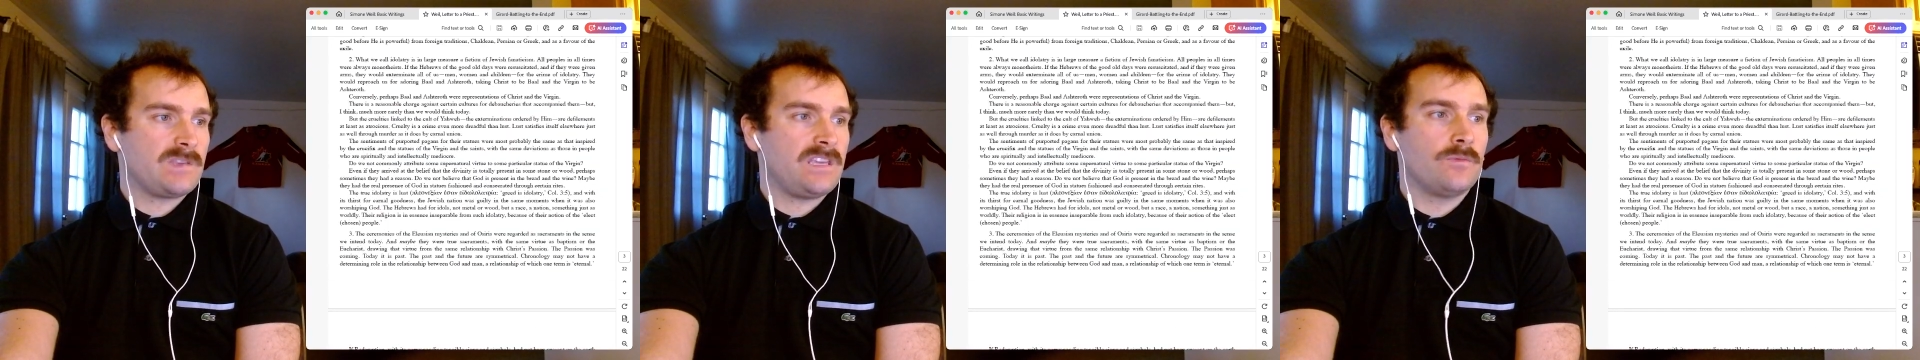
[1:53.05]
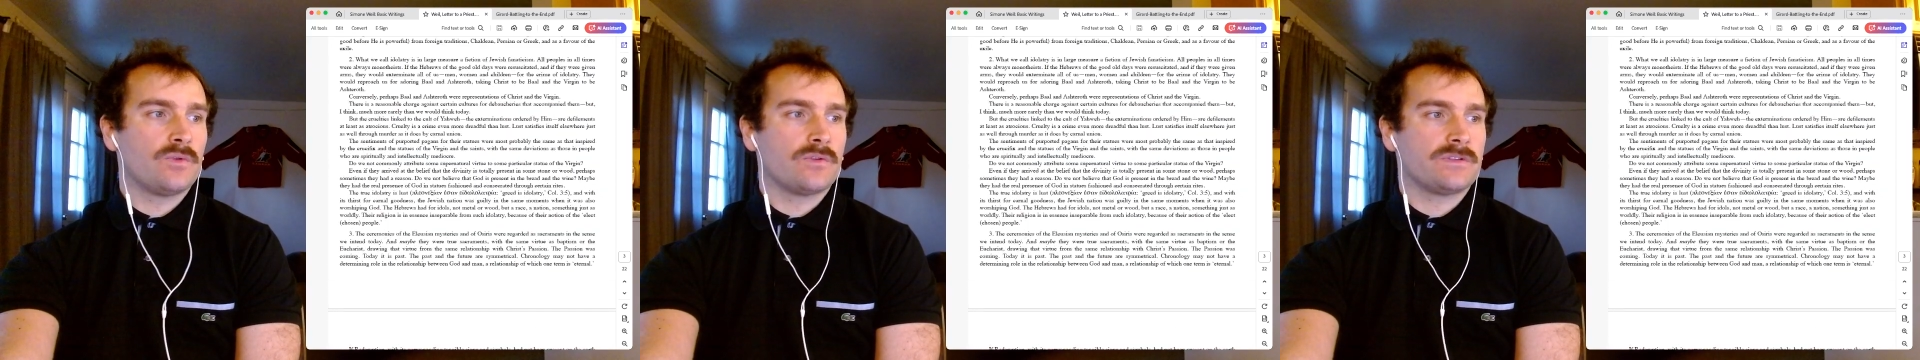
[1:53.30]

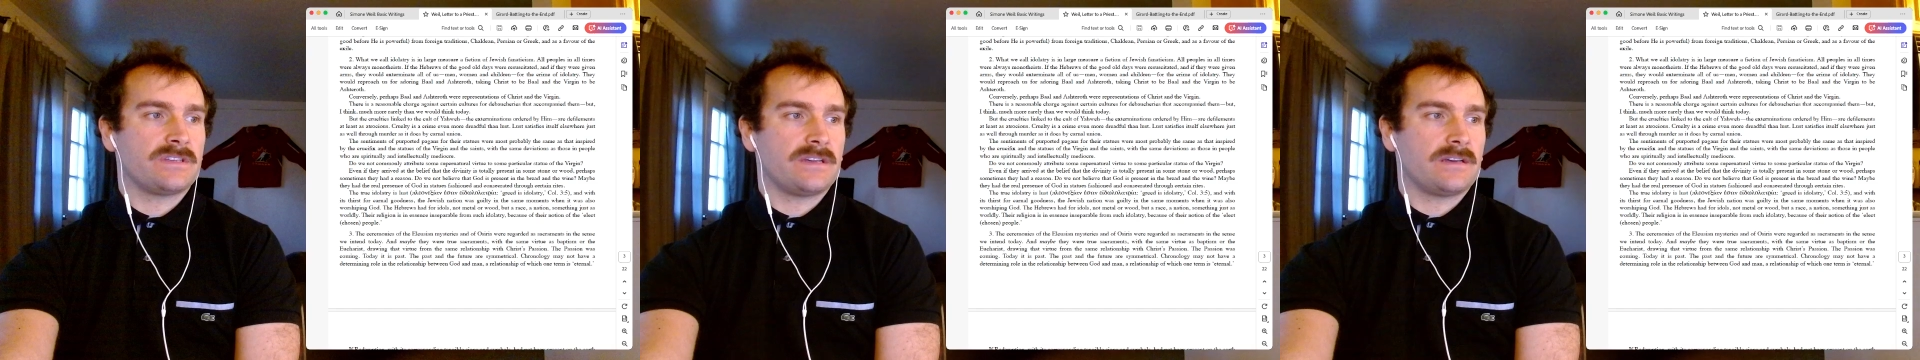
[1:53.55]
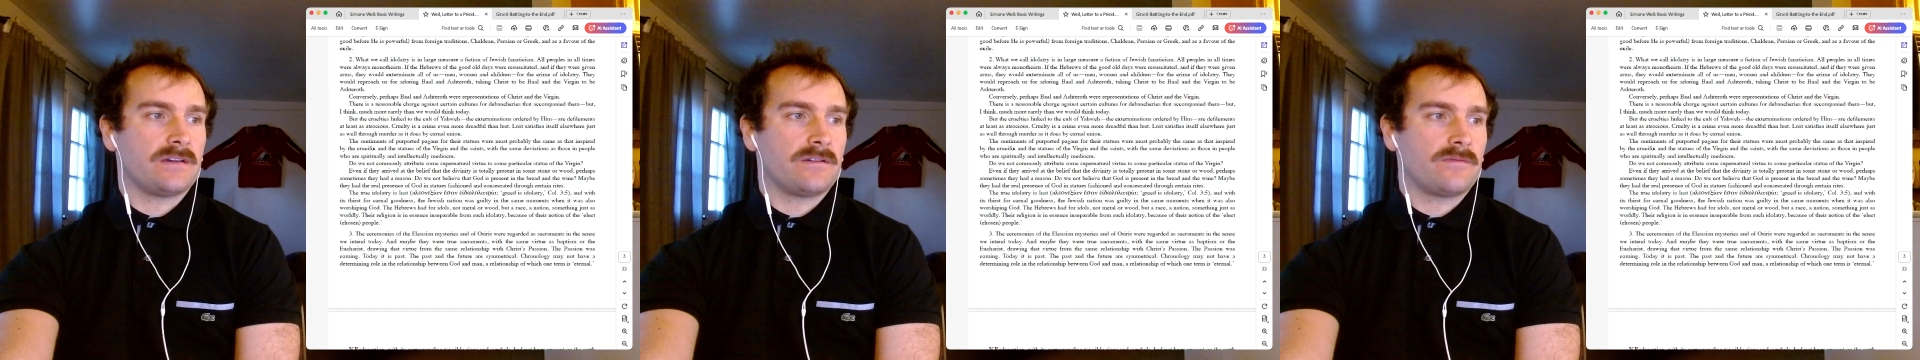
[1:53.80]
Hebrews
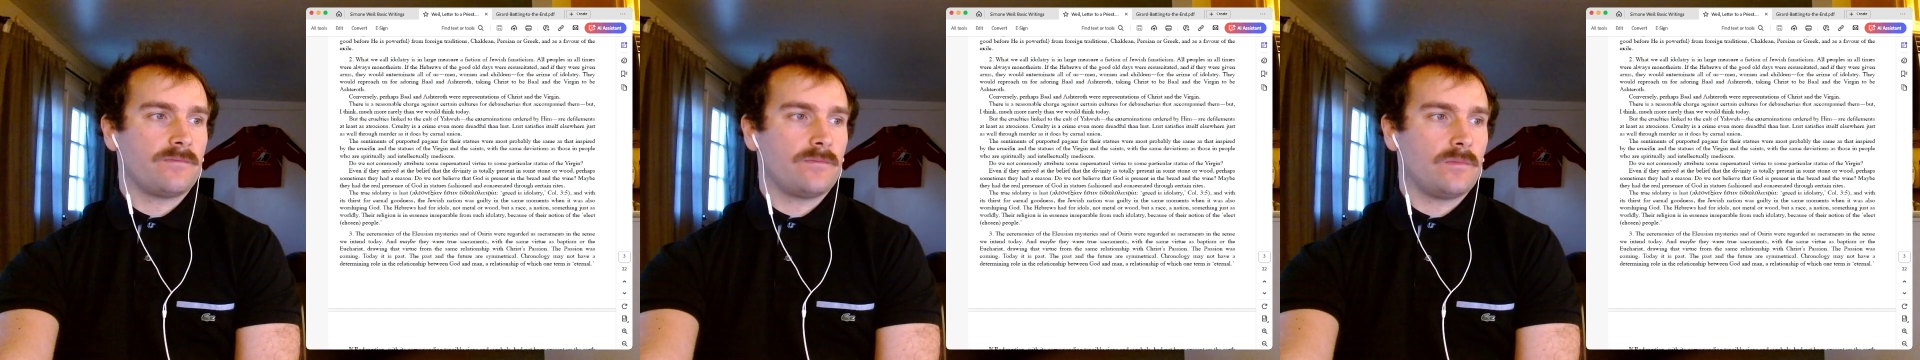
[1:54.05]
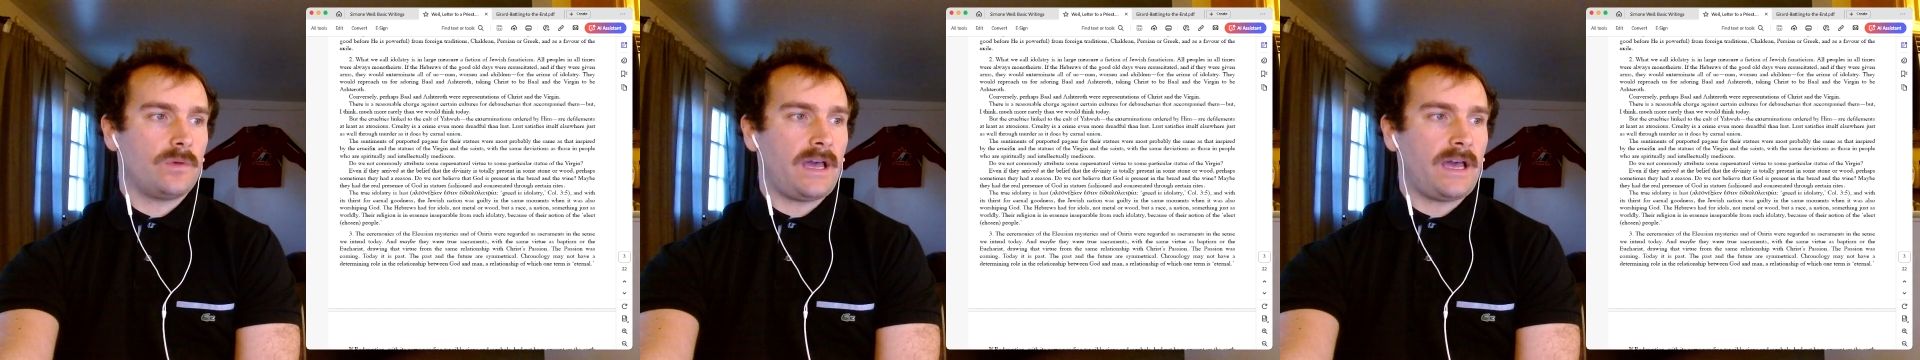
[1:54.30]

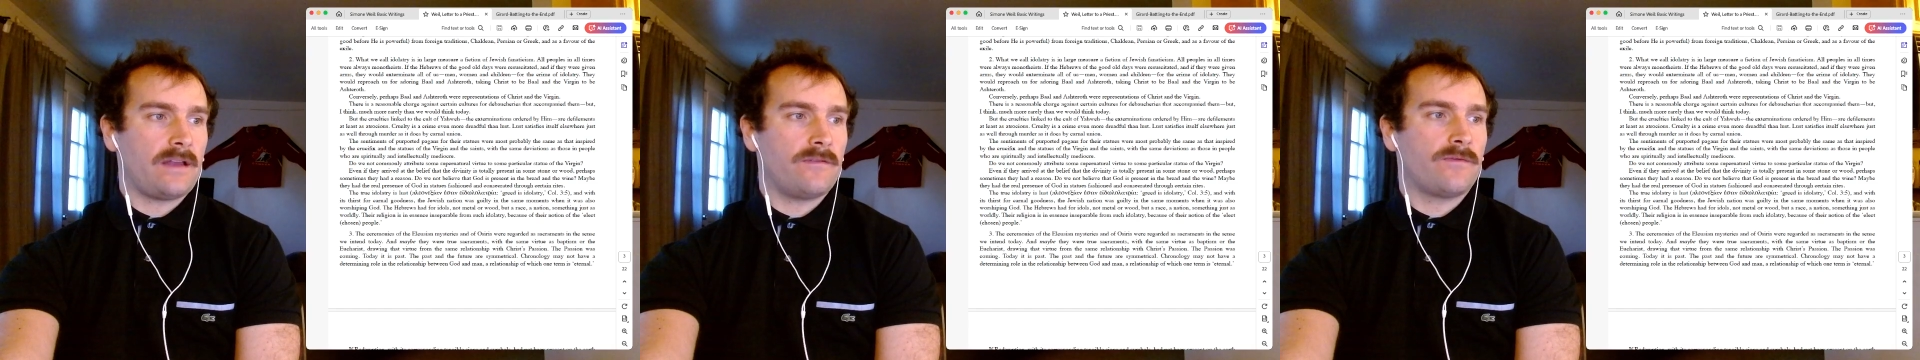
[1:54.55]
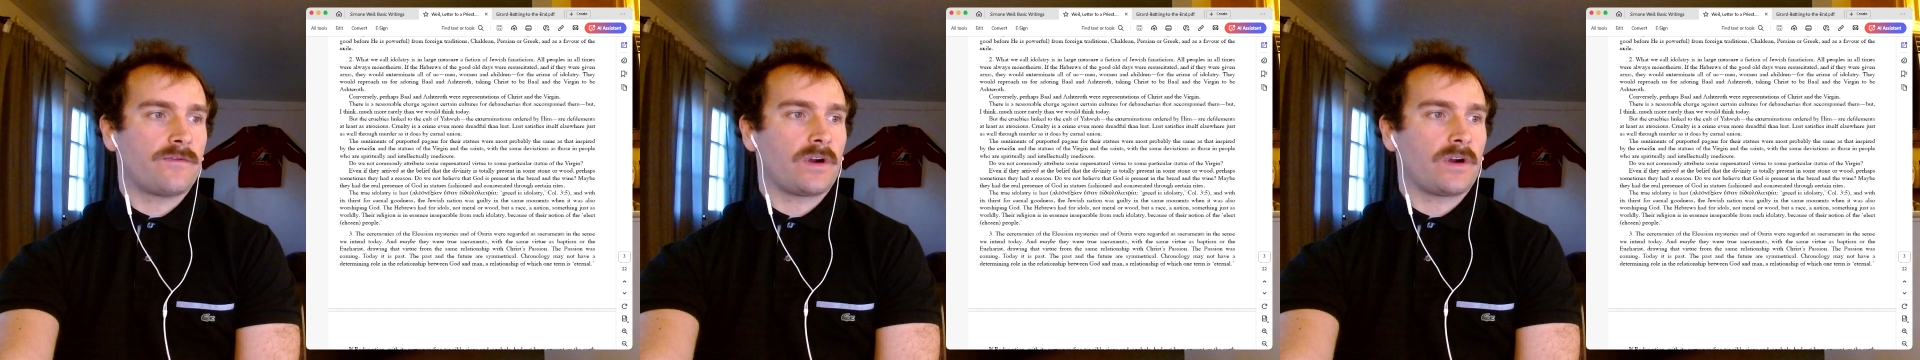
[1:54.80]
had